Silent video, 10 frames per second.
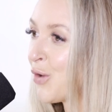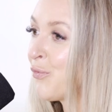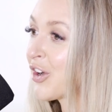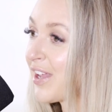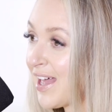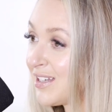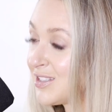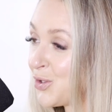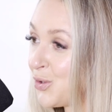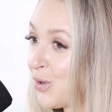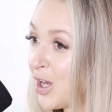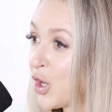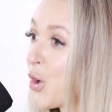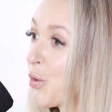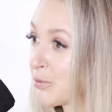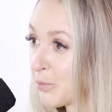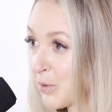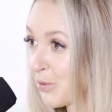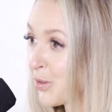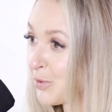Don't forget to go
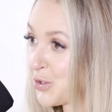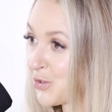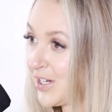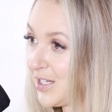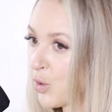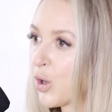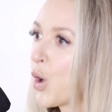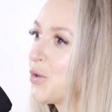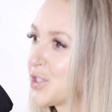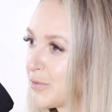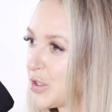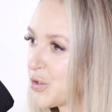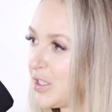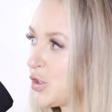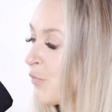to the retreat or host the retreat.